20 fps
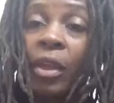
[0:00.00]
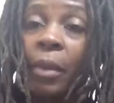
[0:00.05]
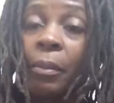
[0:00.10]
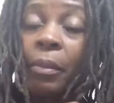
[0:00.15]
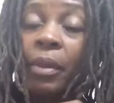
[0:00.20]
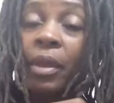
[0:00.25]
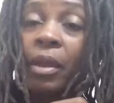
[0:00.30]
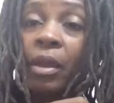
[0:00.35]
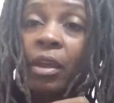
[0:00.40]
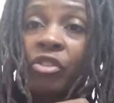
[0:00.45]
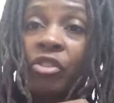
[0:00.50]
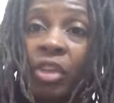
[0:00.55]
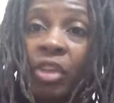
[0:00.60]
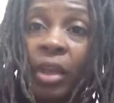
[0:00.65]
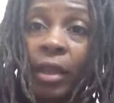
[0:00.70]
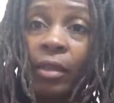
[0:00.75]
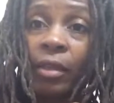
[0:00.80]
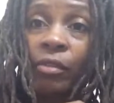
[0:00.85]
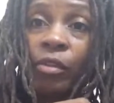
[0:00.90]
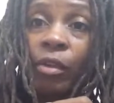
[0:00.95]
because
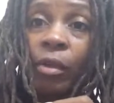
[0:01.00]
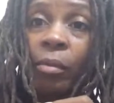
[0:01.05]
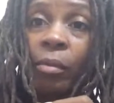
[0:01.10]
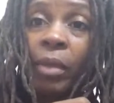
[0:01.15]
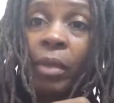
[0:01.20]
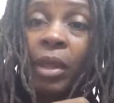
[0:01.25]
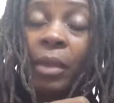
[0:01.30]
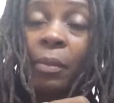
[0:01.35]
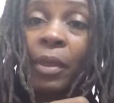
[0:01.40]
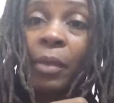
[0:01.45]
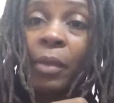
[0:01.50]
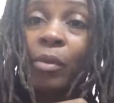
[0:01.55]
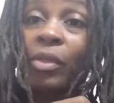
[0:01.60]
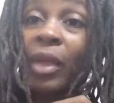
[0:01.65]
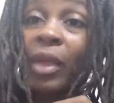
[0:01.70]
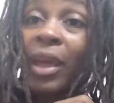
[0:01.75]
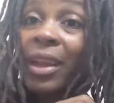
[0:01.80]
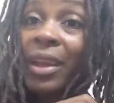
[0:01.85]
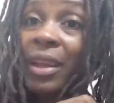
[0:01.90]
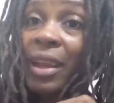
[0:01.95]
yes, there are many people
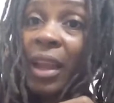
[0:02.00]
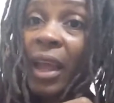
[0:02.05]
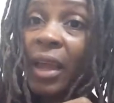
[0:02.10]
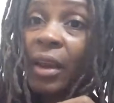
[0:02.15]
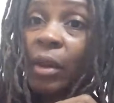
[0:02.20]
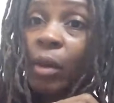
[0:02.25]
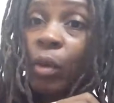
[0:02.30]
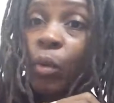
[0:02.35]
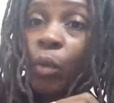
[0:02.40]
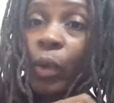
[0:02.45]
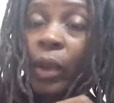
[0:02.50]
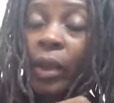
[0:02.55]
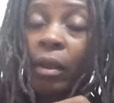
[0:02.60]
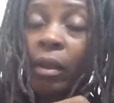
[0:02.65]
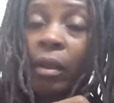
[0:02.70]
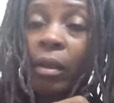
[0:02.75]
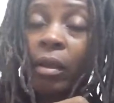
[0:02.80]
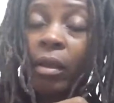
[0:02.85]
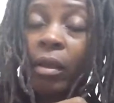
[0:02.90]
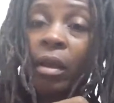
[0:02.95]
that are not
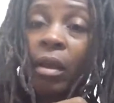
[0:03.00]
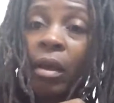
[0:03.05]
aware